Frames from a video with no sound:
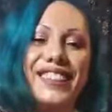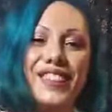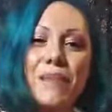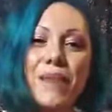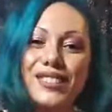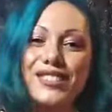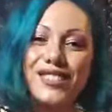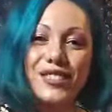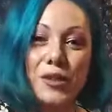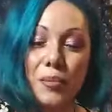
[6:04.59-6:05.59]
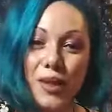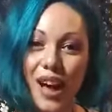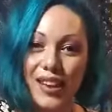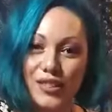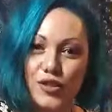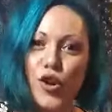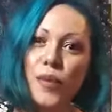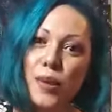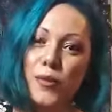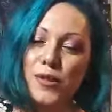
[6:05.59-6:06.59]
the message still applies.
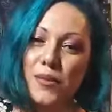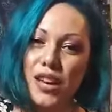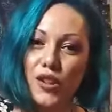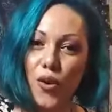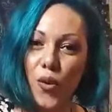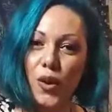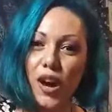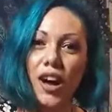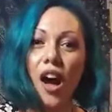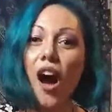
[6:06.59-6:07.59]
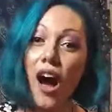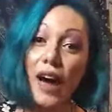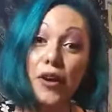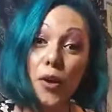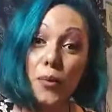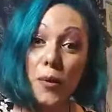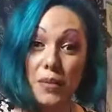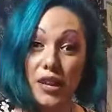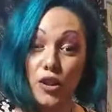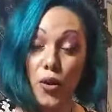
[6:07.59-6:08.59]
Nobody puts me in the corner. I don't put
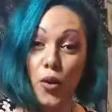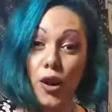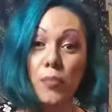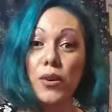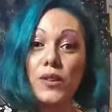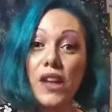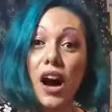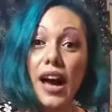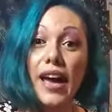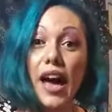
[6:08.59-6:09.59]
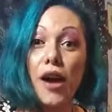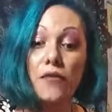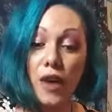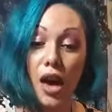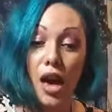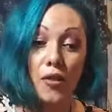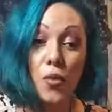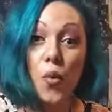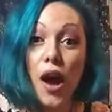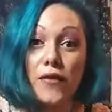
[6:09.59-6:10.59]
me in the corner, because I have the
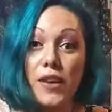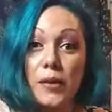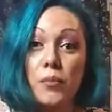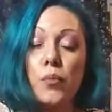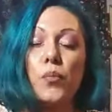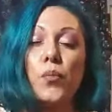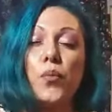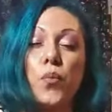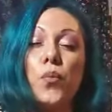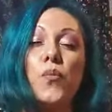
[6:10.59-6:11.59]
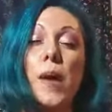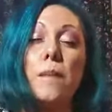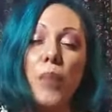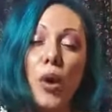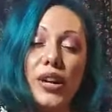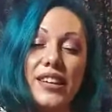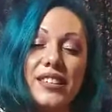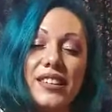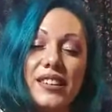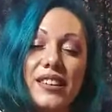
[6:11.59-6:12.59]
wife
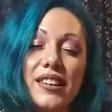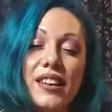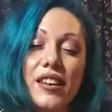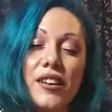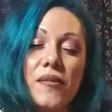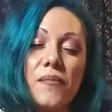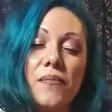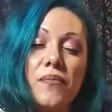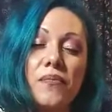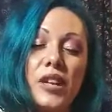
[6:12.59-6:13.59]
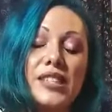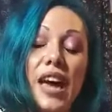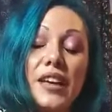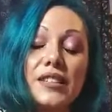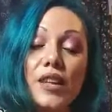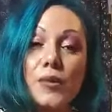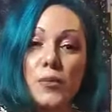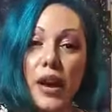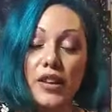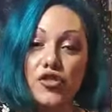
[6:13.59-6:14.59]
embodied takes up
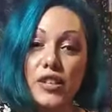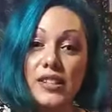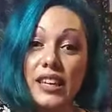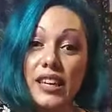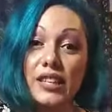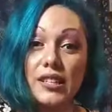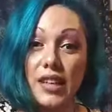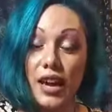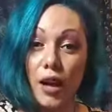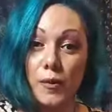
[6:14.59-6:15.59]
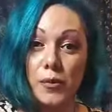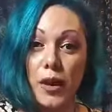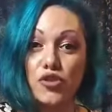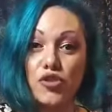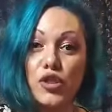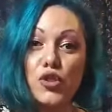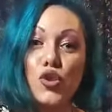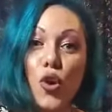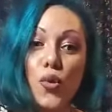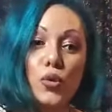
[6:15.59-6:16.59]
space. She is here to take up space. She is
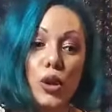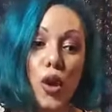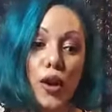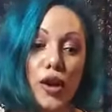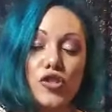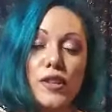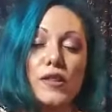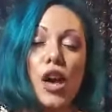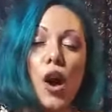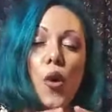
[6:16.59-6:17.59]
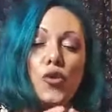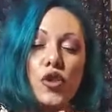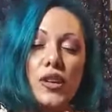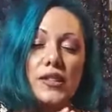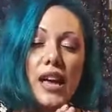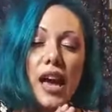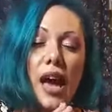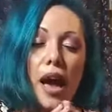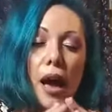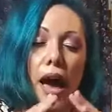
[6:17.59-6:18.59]
no longer, she is
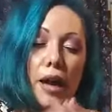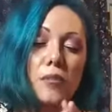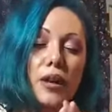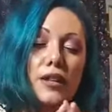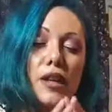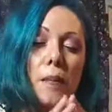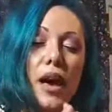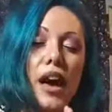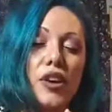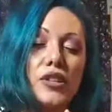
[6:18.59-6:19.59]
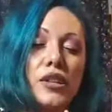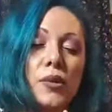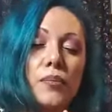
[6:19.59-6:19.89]
adamant about